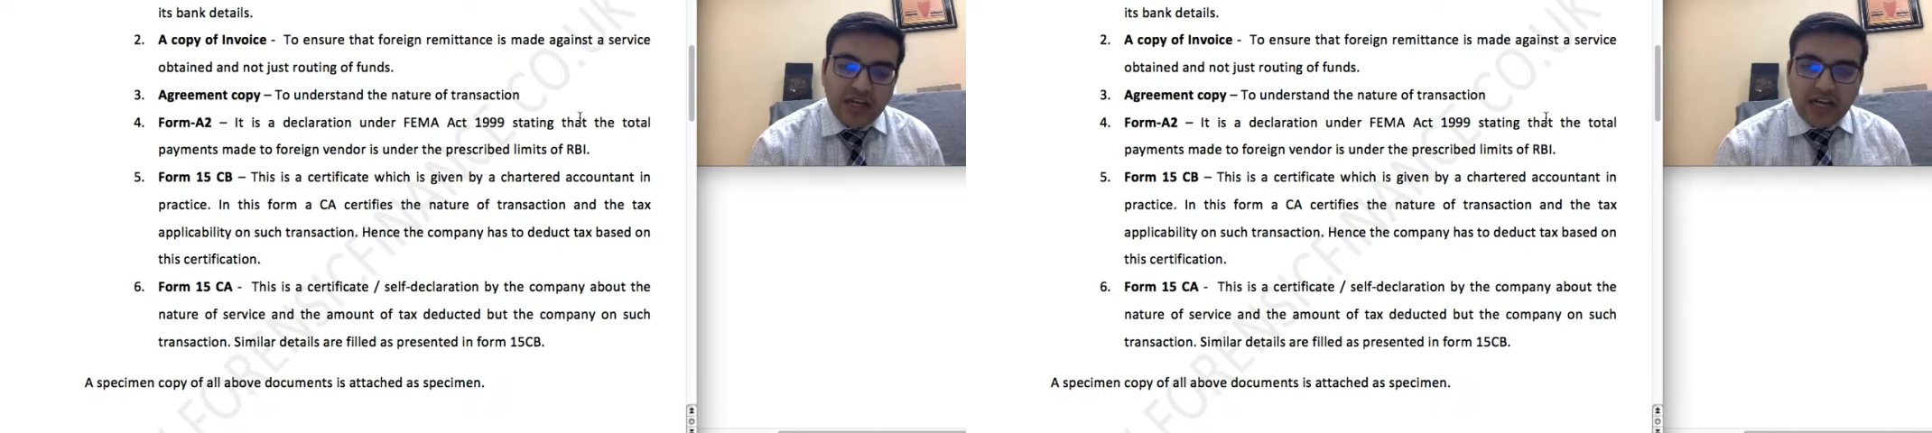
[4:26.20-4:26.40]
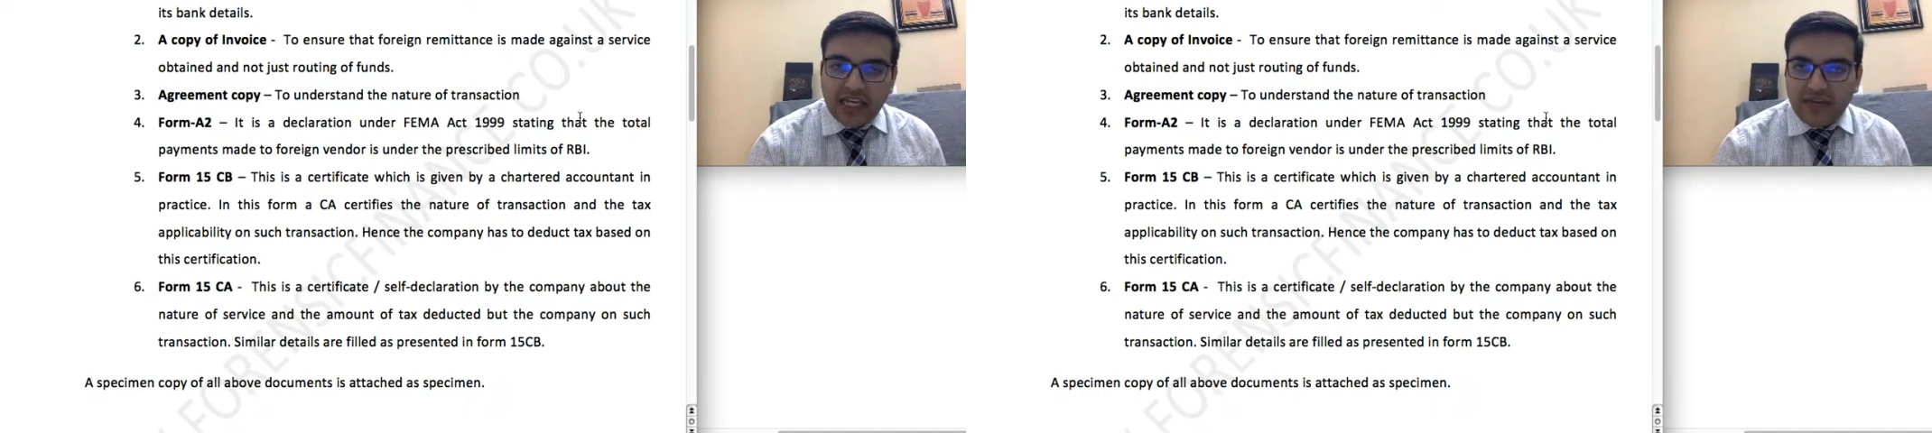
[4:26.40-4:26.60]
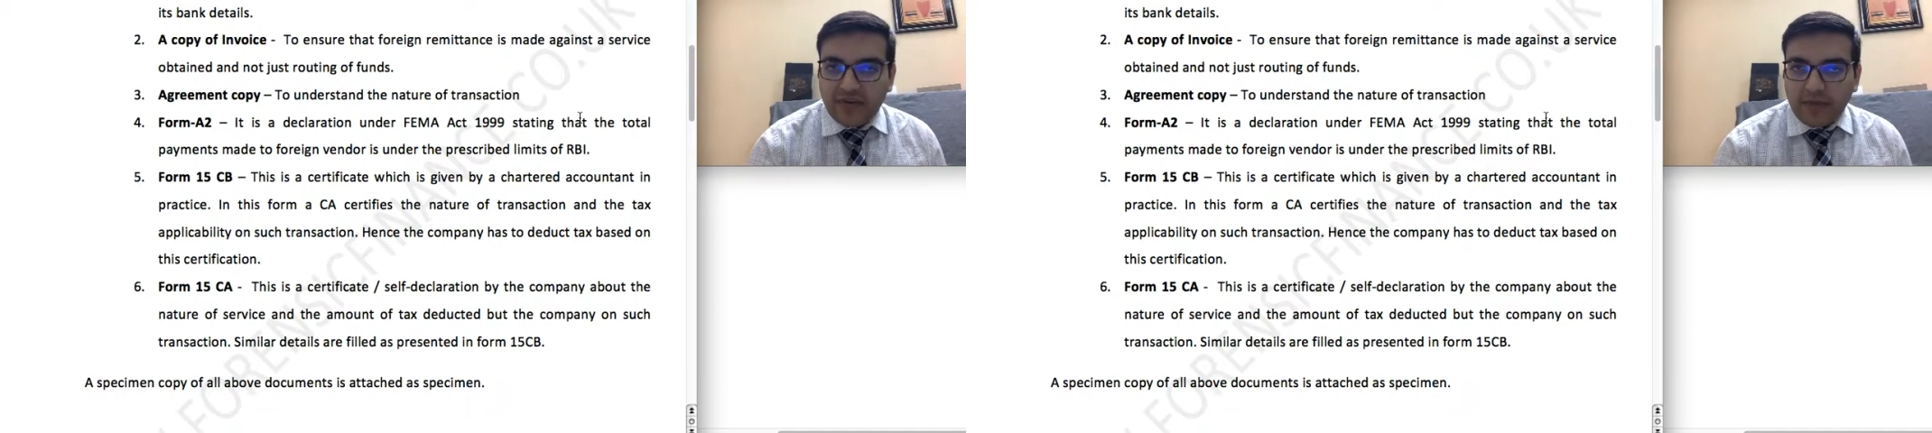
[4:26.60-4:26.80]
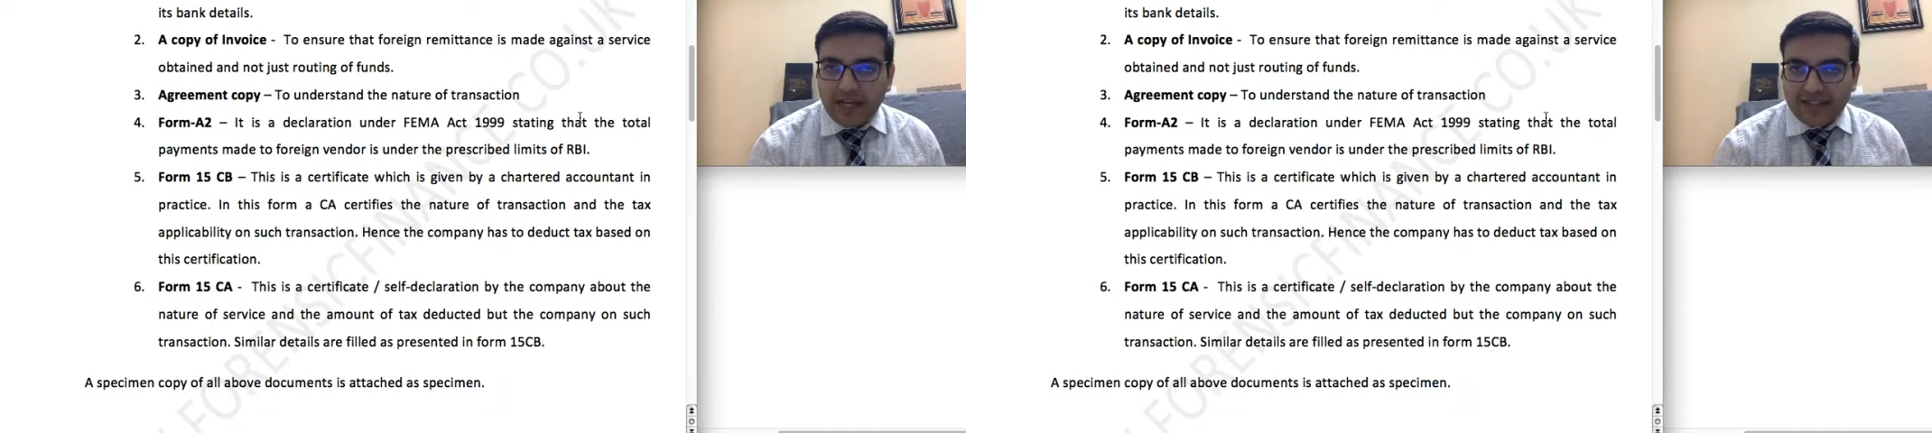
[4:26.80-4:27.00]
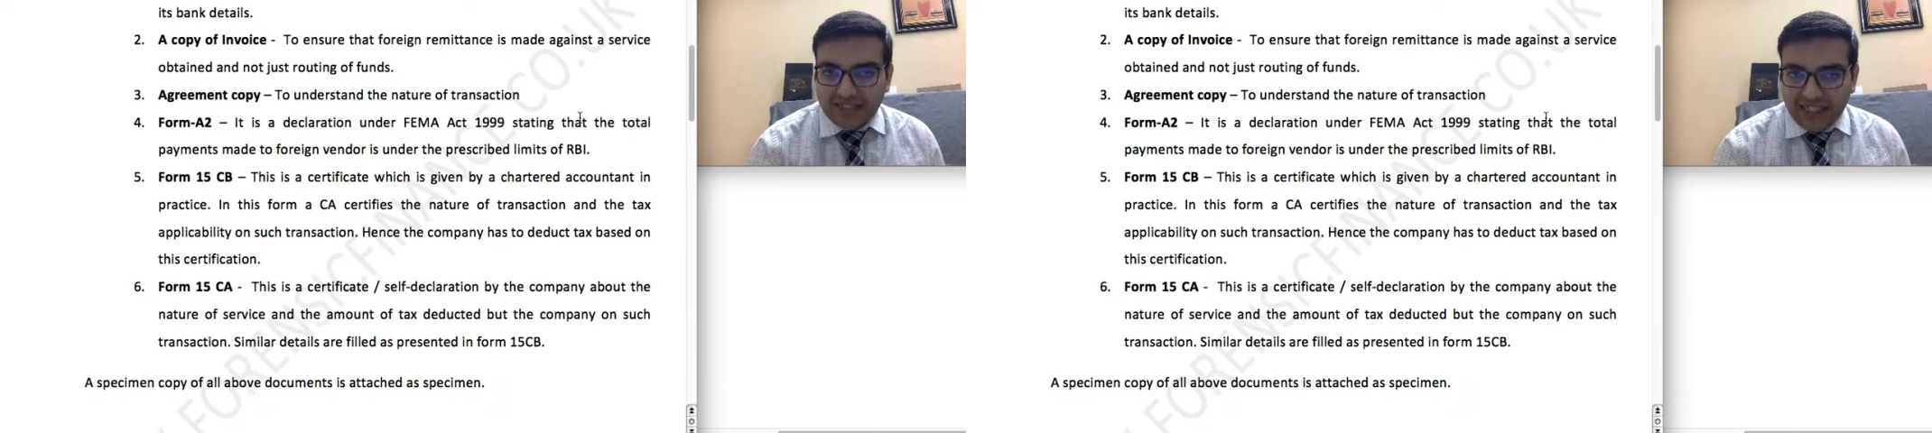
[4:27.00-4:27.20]
given by a
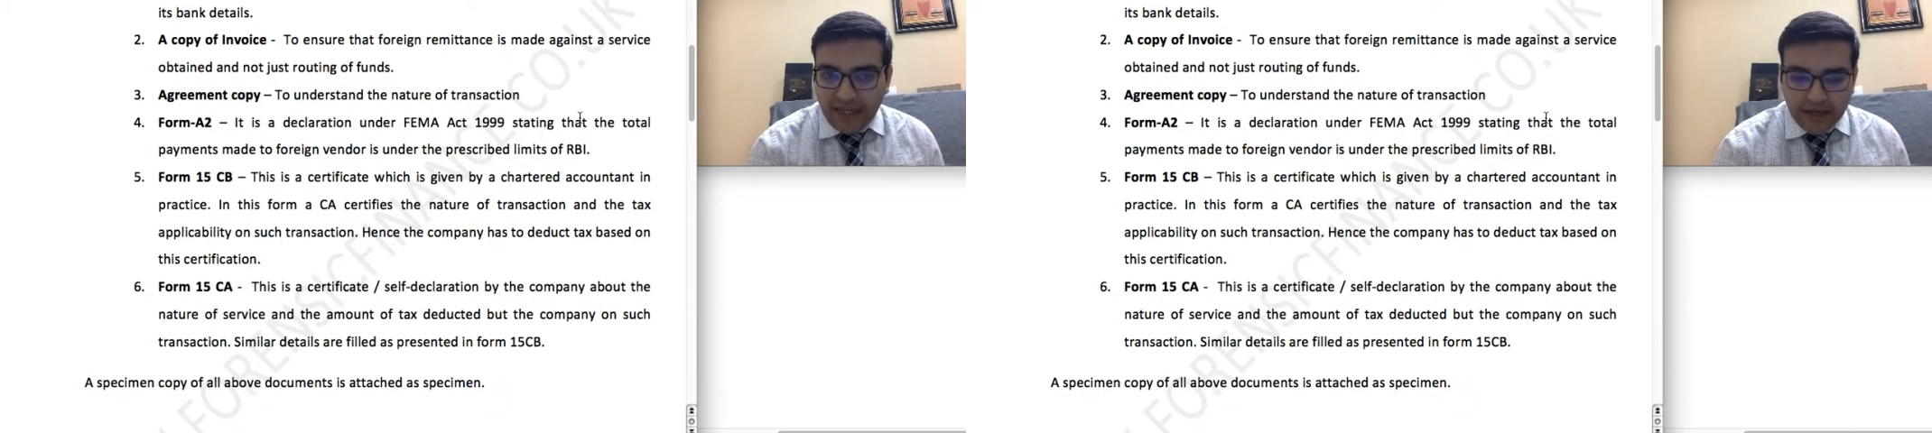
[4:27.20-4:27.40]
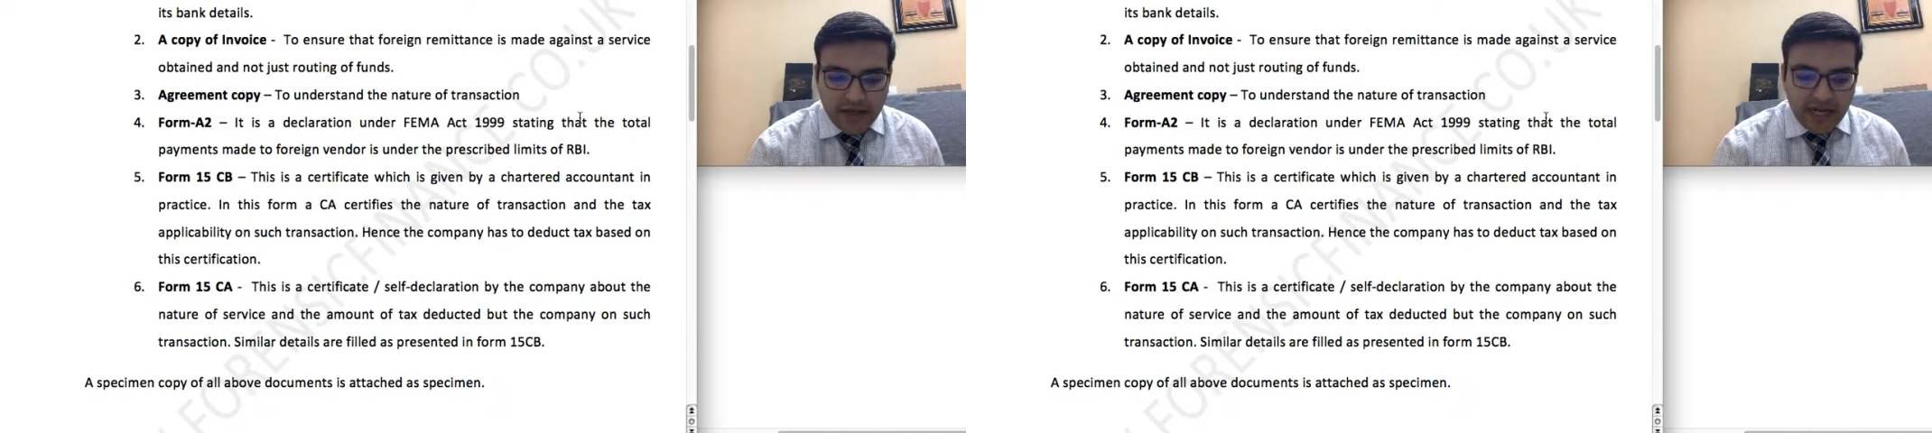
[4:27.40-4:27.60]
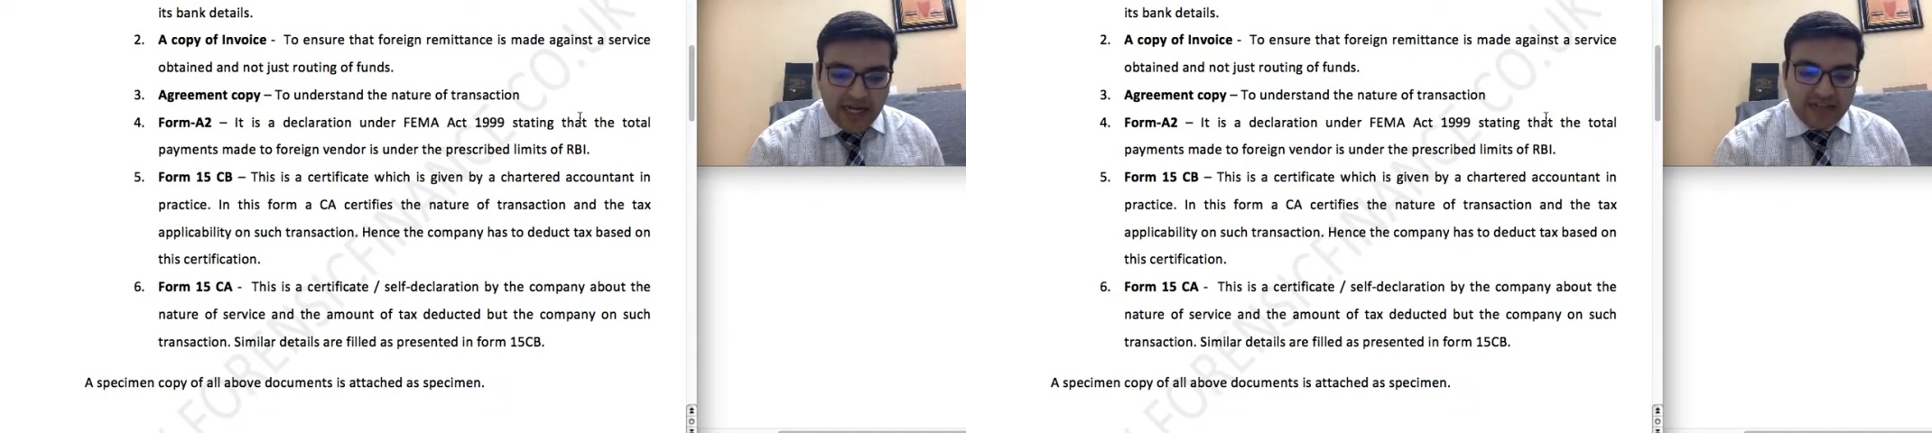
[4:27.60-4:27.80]
CA, and